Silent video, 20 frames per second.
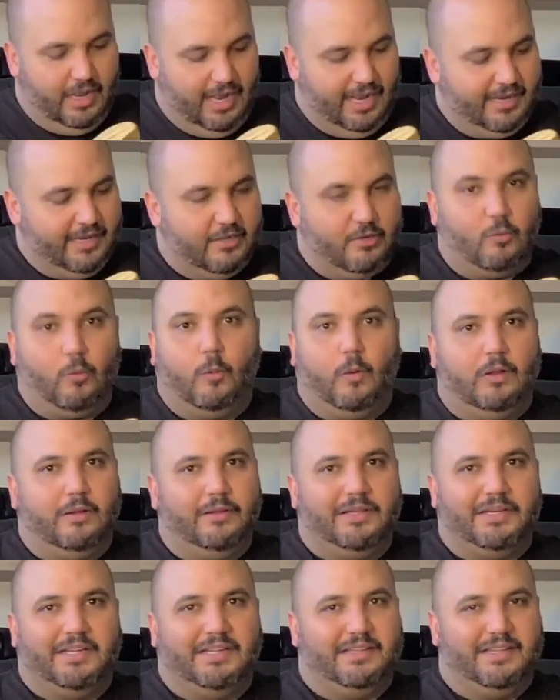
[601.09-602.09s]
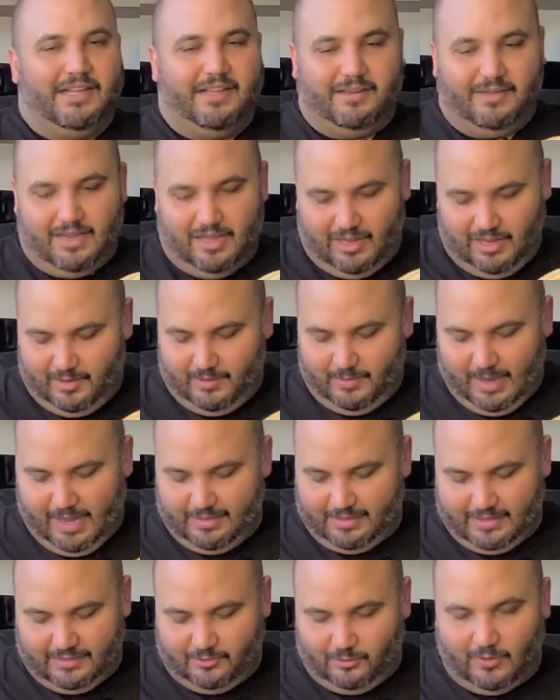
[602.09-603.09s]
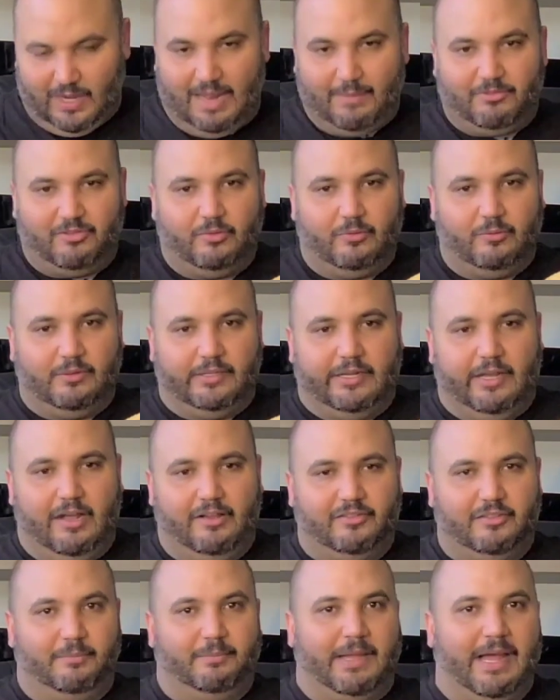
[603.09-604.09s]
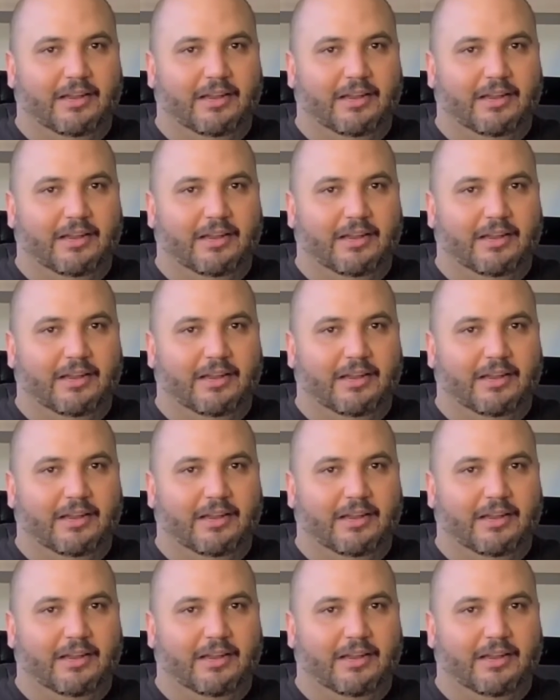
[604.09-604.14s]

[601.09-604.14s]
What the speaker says: high in quality that I think they're absolutely awesome.